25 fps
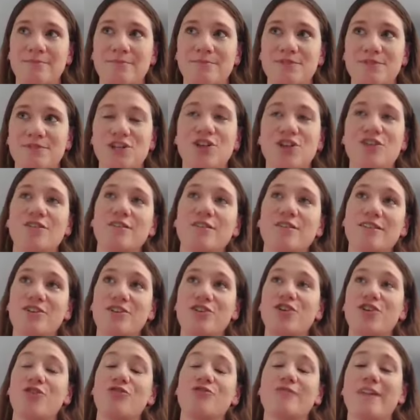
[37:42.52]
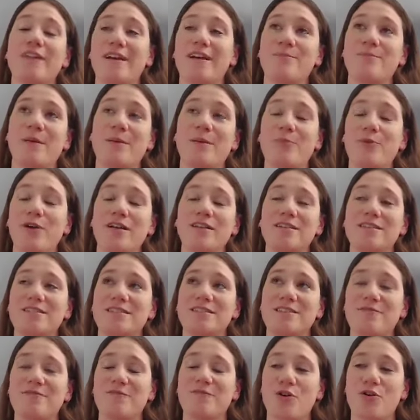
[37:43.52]
shared, you know, like my
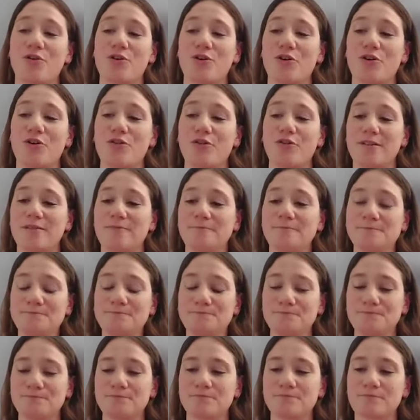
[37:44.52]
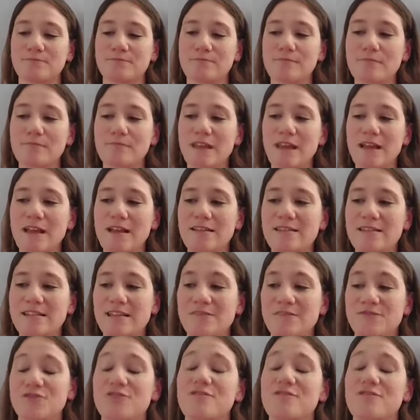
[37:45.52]
pregnancy photo and stuff.